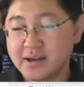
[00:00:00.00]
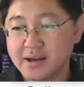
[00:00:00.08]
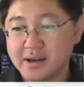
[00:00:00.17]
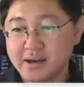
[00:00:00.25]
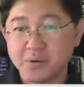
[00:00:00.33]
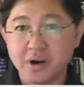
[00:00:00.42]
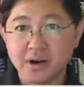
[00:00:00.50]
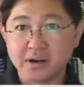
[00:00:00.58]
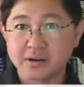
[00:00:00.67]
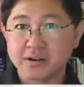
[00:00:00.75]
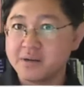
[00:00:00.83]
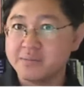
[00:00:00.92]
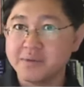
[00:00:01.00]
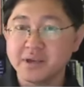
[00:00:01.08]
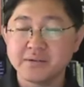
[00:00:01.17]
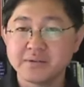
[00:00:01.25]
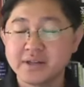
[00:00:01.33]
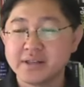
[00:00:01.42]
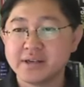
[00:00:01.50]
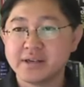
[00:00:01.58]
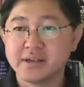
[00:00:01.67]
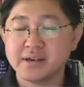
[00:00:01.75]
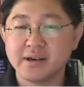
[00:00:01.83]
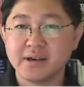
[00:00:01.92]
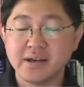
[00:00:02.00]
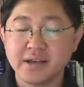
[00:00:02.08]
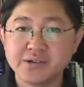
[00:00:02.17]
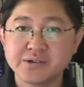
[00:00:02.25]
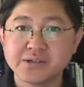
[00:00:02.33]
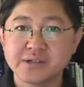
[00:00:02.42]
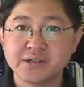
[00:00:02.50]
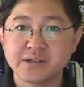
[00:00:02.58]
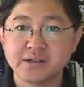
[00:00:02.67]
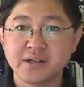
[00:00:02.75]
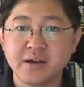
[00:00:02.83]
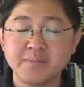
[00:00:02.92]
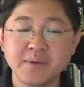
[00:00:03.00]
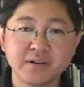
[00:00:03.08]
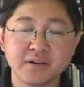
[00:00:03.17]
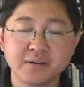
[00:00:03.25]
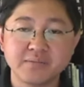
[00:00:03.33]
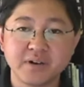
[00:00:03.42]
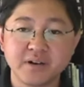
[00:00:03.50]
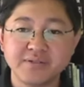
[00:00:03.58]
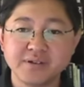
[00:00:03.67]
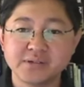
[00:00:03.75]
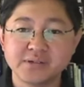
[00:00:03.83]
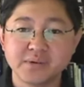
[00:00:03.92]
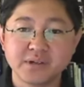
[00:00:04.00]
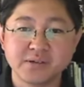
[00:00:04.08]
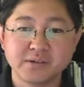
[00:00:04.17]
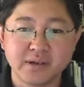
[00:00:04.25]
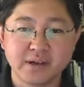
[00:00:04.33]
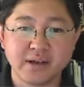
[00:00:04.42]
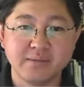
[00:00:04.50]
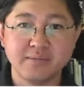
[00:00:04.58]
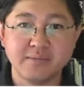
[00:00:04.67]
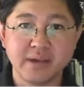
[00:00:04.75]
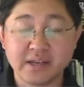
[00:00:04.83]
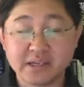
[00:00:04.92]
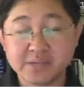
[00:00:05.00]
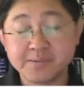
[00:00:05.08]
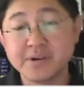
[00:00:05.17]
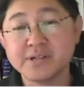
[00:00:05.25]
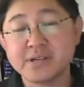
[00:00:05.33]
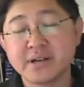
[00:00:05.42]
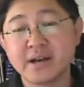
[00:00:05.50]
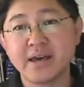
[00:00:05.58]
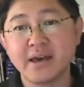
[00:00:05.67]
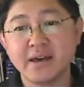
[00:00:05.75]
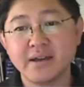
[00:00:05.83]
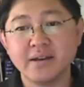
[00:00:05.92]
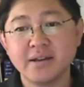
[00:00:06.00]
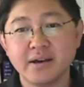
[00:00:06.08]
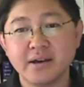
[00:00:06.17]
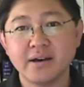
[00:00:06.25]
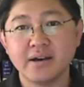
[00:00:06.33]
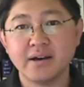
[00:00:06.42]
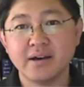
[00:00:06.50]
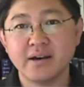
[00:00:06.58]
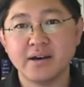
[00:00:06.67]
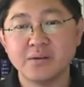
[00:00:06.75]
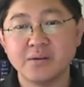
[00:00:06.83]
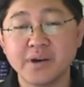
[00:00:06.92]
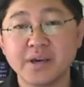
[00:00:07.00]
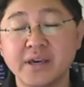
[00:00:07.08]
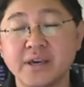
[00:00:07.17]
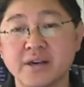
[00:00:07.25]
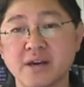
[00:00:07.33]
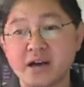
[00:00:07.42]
Uh, what got me really uh, interested in helping nonprofits was um, an experience that I had uh, working in a